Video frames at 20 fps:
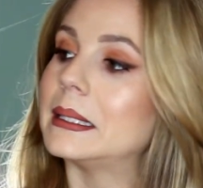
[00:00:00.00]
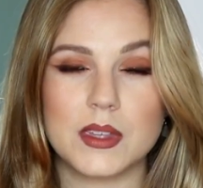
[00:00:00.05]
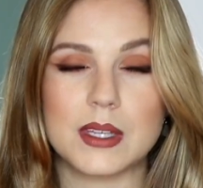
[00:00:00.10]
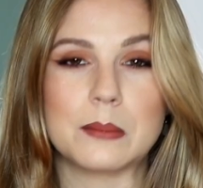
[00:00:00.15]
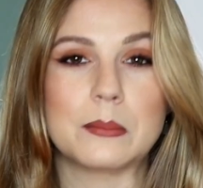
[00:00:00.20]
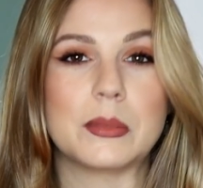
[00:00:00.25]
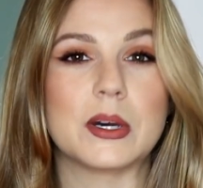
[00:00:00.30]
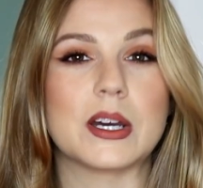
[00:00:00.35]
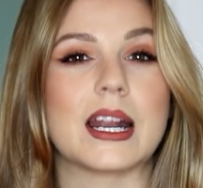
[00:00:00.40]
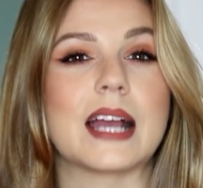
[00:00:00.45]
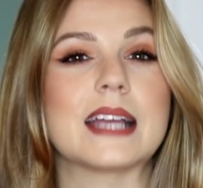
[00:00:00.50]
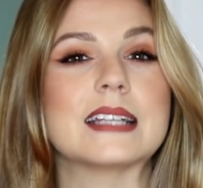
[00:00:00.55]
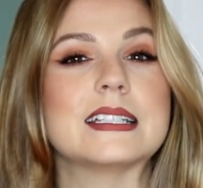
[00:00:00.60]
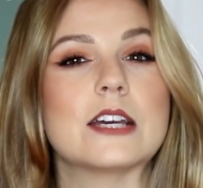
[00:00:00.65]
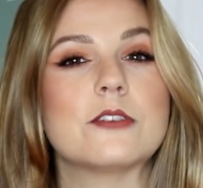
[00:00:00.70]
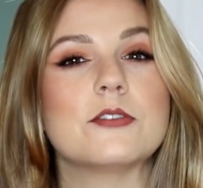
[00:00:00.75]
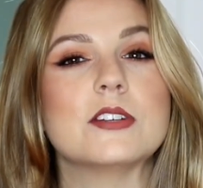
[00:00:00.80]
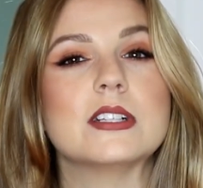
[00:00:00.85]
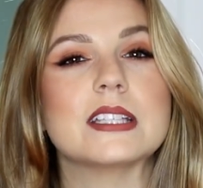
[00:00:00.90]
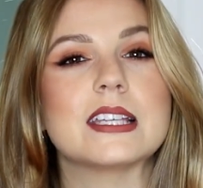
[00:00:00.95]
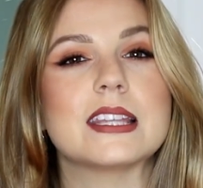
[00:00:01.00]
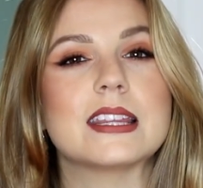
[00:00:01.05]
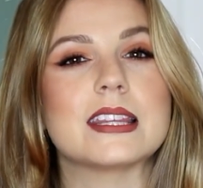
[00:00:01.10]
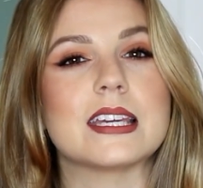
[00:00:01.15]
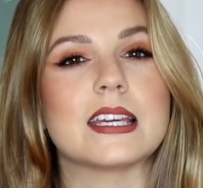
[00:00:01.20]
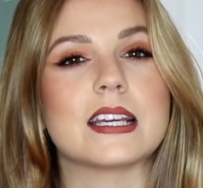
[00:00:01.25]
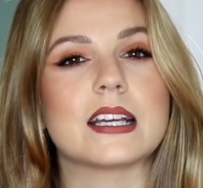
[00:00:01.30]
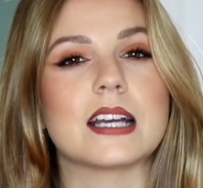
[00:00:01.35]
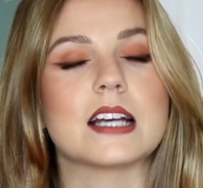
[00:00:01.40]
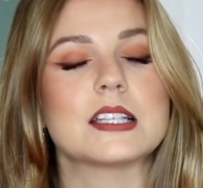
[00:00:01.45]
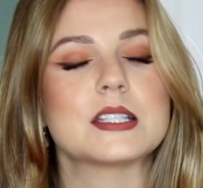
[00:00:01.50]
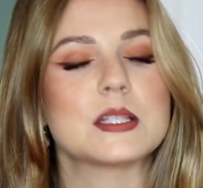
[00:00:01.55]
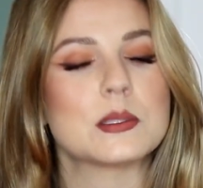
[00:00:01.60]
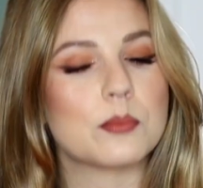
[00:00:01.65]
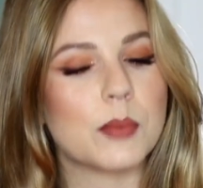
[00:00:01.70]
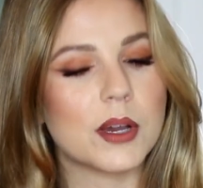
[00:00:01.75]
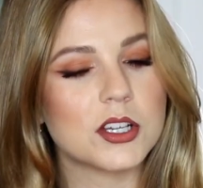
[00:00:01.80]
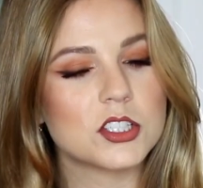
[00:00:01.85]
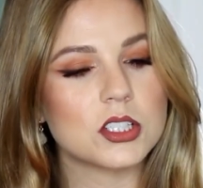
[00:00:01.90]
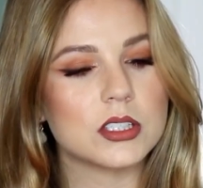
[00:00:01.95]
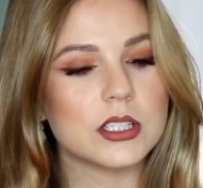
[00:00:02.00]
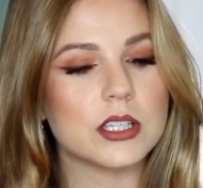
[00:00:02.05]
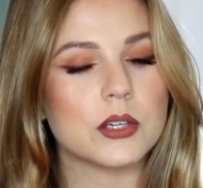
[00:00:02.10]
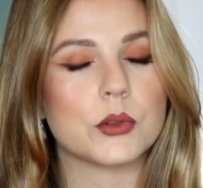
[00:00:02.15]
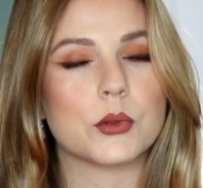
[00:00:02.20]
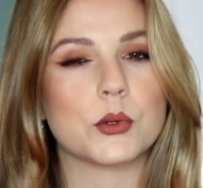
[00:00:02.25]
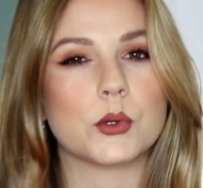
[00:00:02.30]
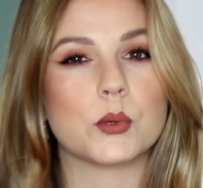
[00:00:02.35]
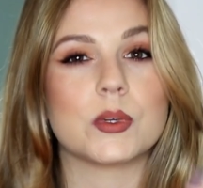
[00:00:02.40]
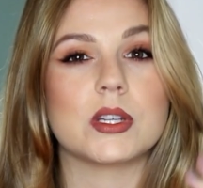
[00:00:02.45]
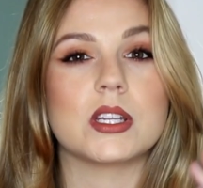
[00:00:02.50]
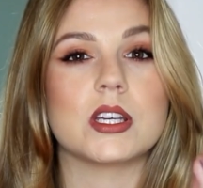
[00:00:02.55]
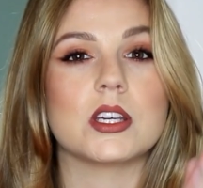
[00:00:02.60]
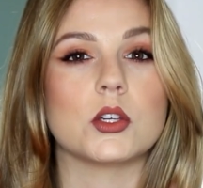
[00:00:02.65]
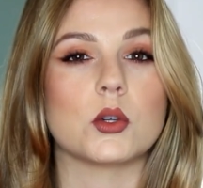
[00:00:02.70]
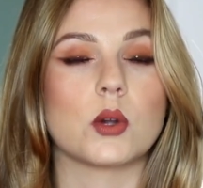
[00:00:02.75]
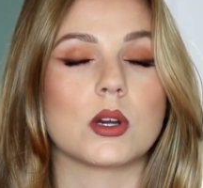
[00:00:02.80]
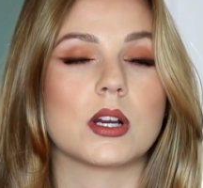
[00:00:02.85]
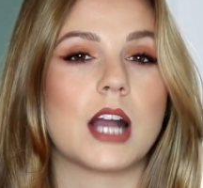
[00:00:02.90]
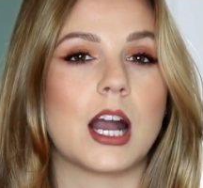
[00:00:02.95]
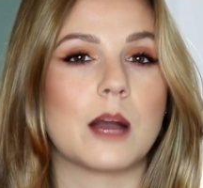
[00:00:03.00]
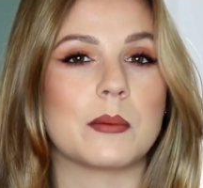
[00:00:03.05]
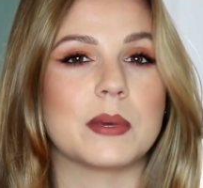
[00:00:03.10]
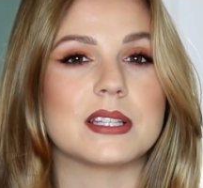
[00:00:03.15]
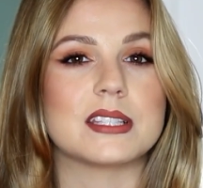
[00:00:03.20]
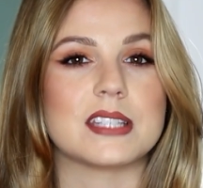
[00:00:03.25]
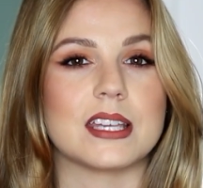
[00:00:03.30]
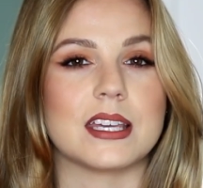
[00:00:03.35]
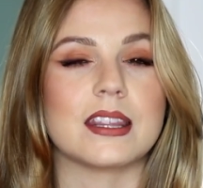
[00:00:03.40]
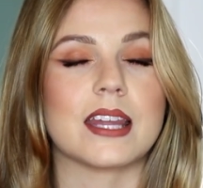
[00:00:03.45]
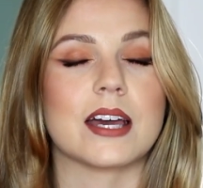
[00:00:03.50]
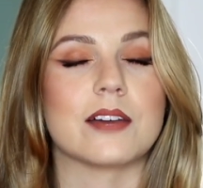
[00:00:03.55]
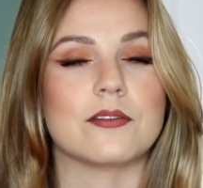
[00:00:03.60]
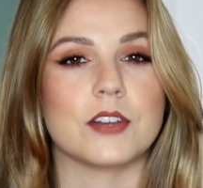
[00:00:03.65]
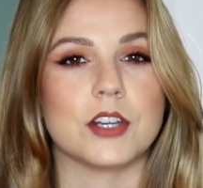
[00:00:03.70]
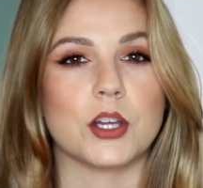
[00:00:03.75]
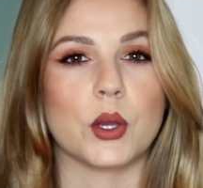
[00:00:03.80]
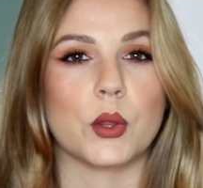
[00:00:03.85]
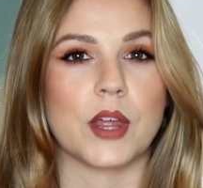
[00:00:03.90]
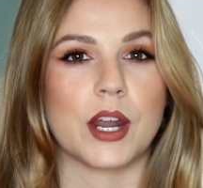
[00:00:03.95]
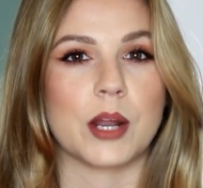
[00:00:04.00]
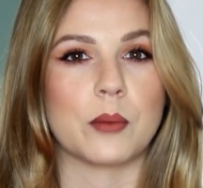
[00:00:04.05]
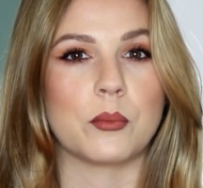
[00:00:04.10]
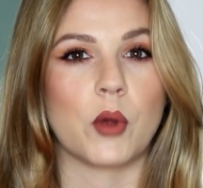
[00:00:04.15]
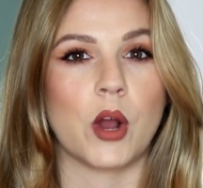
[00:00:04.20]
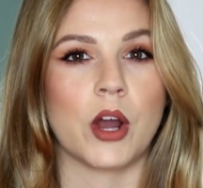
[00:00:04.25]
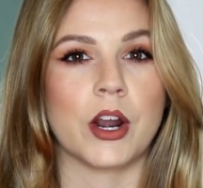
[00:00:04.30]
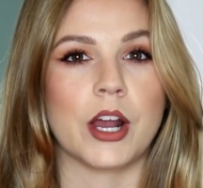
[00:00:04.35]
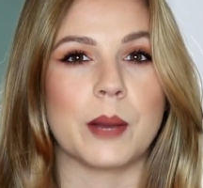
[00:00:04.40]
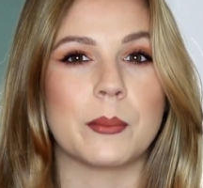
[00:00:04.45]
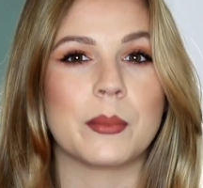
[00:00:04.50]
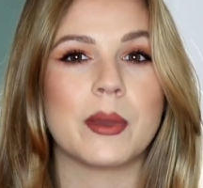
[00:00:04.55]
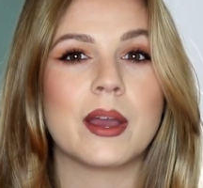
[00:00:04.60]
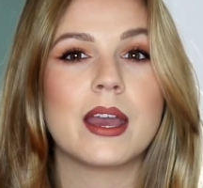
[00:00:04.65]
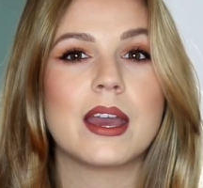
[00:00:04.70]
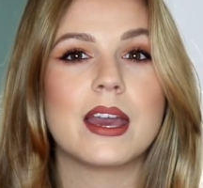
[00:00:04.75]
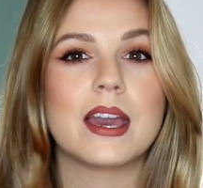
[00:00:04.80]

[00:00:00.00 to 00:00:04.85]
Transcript: But I definitely think, especially through reading your comments in that video that I brought up,